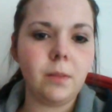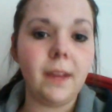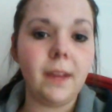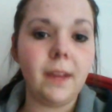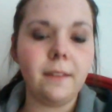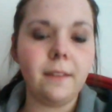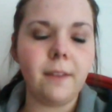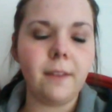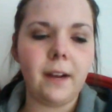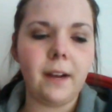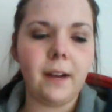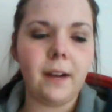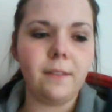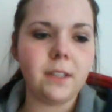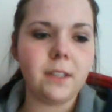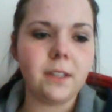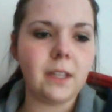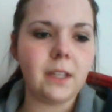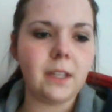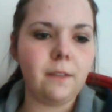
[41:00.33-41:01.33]
in the fight of
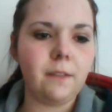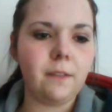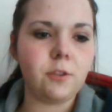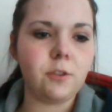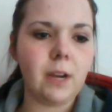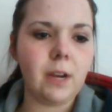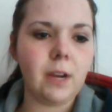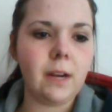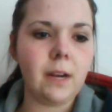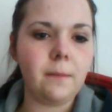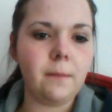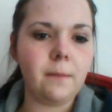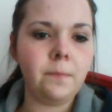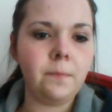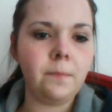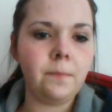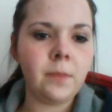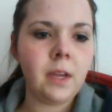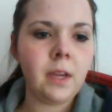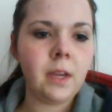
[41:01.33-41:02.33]
the slave trade?
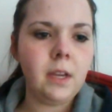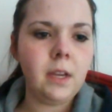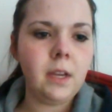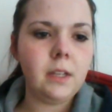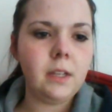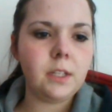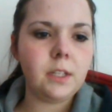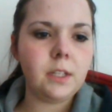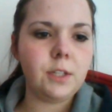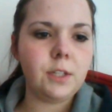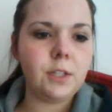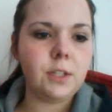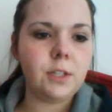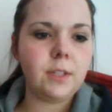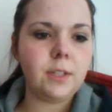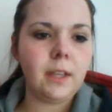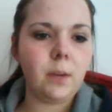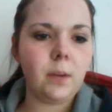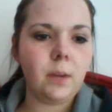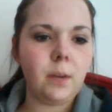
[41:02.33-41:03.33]
Did you
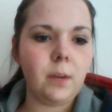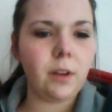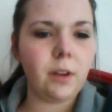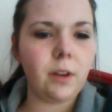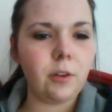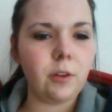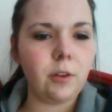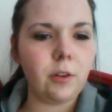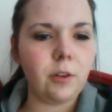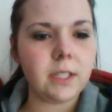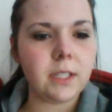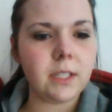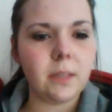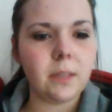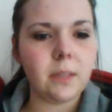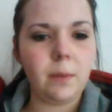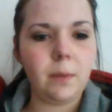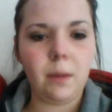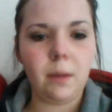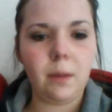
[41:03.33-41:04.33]
see their political
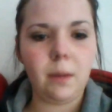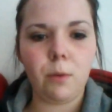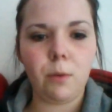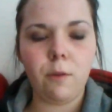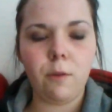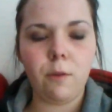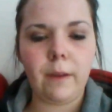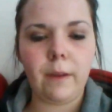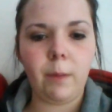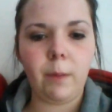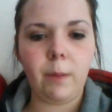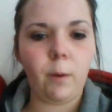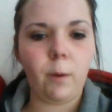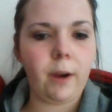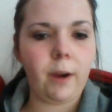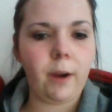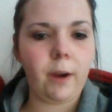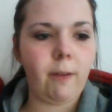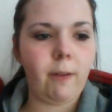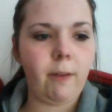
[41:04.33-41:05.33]
system being pro-family?
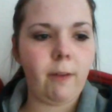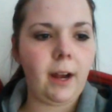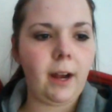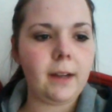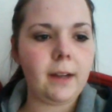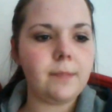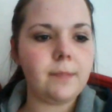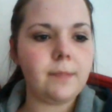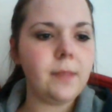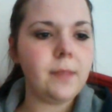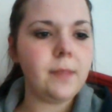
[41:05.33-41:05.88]
Why are why not?